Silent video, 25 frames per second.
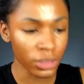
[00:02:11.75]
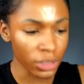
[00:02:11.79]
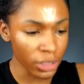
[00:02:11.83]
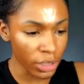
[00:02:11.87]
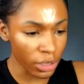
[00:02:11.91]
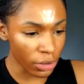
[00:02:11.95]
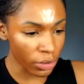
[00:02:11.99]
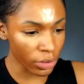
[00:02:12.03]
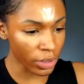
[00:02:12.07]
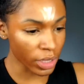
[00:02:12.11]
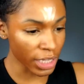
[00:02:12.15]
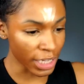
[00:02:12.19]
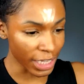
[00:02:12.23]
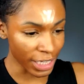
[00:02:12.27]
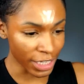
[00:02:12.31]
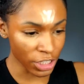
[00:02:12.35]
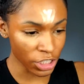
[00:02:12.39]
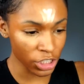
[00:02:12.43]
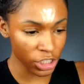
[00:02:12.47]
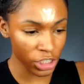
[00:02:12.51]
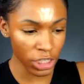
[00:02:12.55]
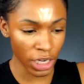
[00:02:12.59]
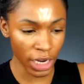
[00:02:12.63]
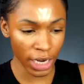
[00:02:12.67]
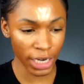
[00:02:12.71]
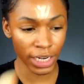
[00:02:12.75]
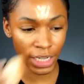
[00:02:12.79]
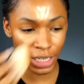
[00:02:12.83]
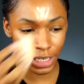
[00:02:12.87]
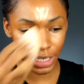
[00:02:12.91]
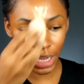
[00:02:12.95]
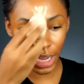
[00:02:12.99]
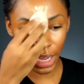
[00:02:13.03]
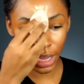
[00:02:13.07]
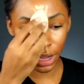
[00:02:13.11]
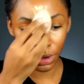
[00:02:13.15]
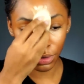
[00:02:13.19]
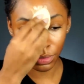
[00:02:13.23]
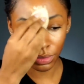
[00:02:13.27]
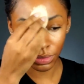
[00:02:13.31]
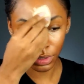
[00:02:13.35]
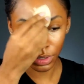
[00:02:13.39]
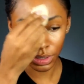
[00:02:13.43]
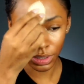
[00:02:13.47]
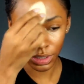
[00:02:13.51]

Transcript: literally shining down.